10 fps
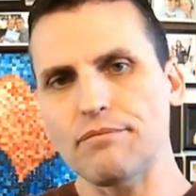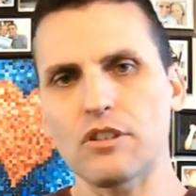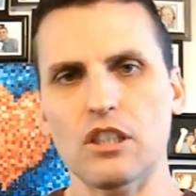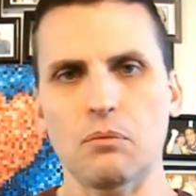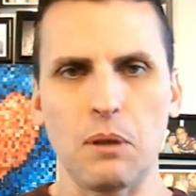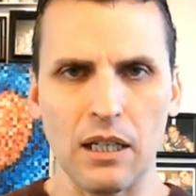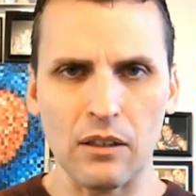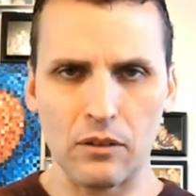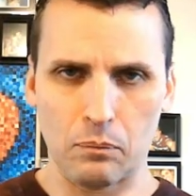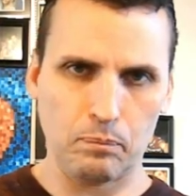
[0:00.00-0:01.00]
just
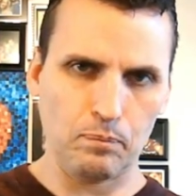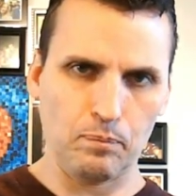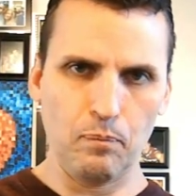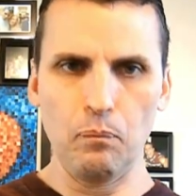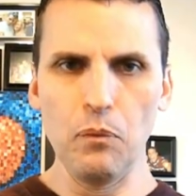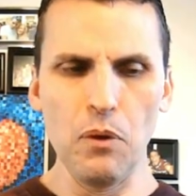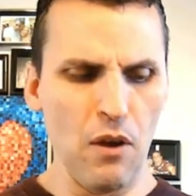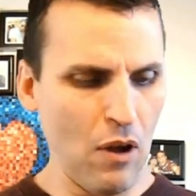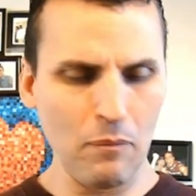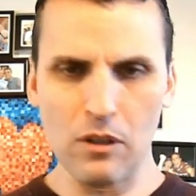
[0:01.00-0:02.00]
because
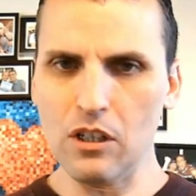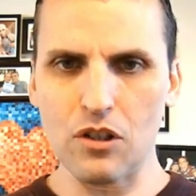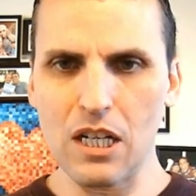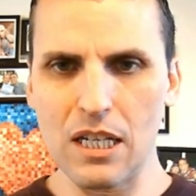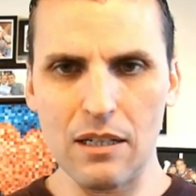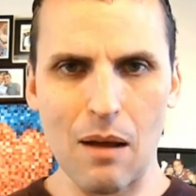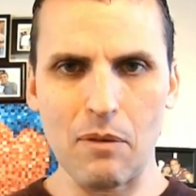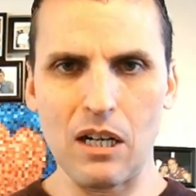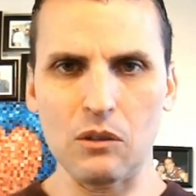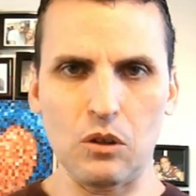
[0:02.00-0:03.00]
if I'm going to drink it, I
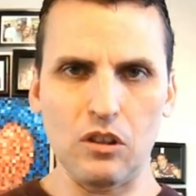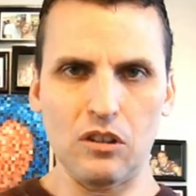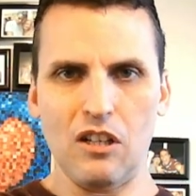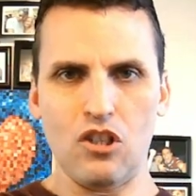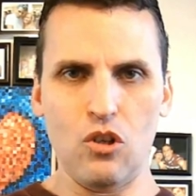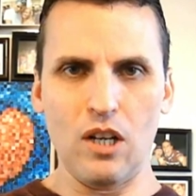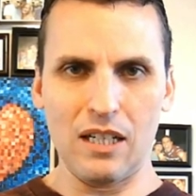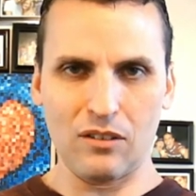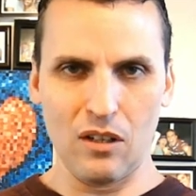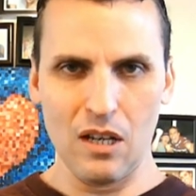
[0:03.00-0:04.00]
might as well just let you
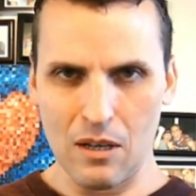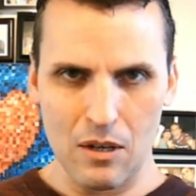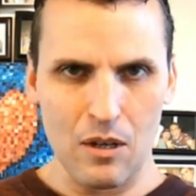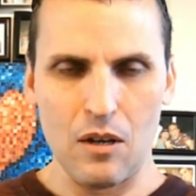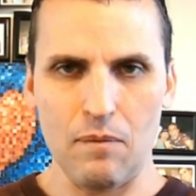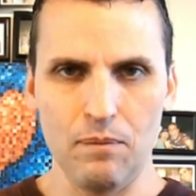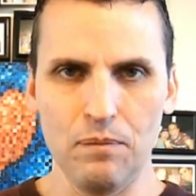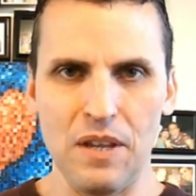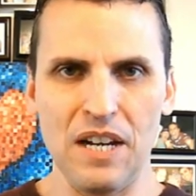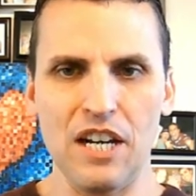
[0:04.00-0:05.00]
guys
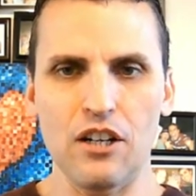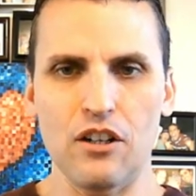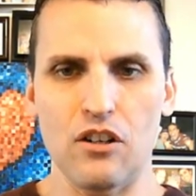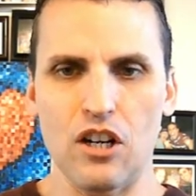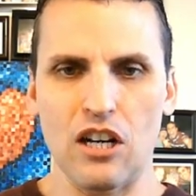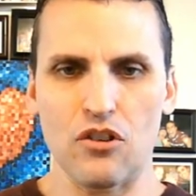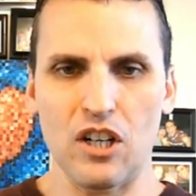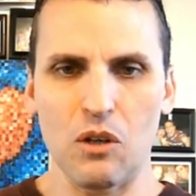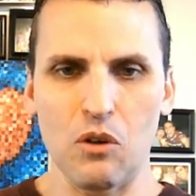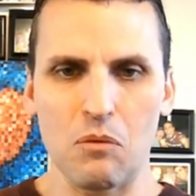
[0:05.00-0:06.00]
in here and
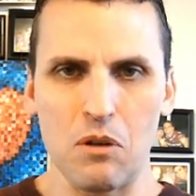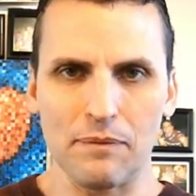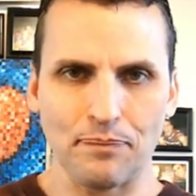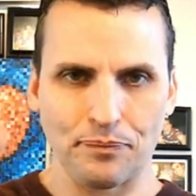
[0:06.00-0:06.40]
drink it with me.